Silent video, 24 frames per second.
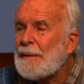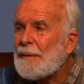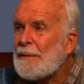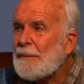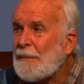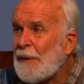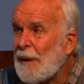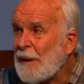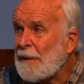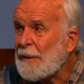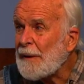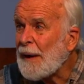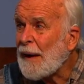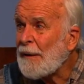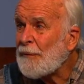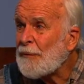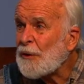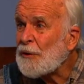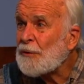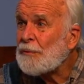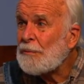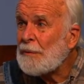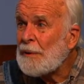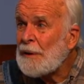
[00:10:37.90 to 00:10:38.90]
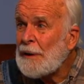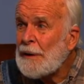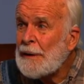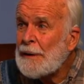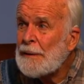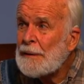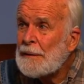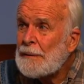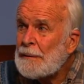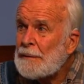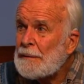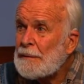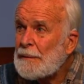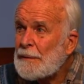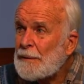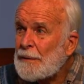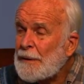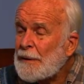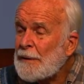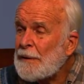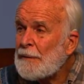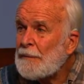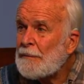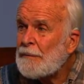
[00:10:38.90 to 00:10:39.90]
Well, I was really
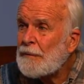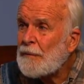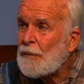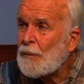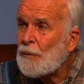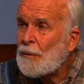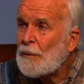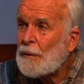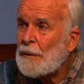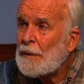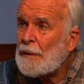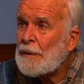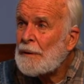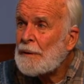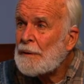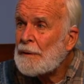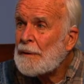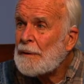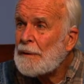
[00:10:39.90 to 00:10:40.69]
looking for